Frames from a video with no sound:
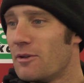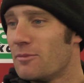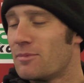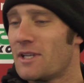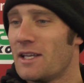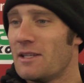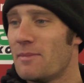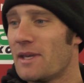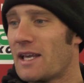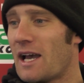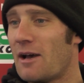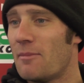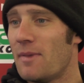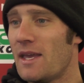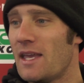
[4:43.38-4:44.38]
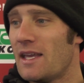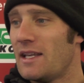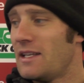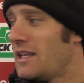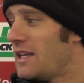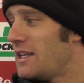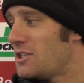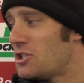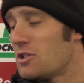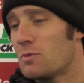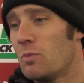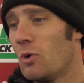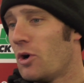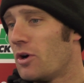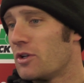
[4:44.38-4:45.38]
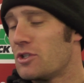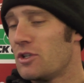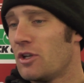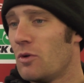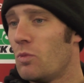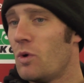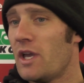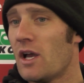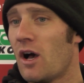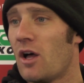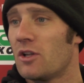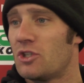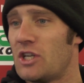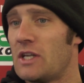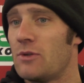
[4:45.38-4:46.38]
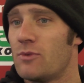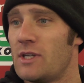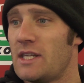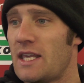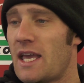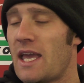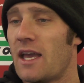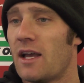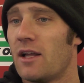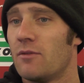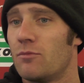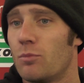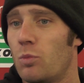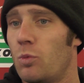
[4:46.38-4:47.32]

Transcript: take the mick out of me, and it just works. We are genuinely here.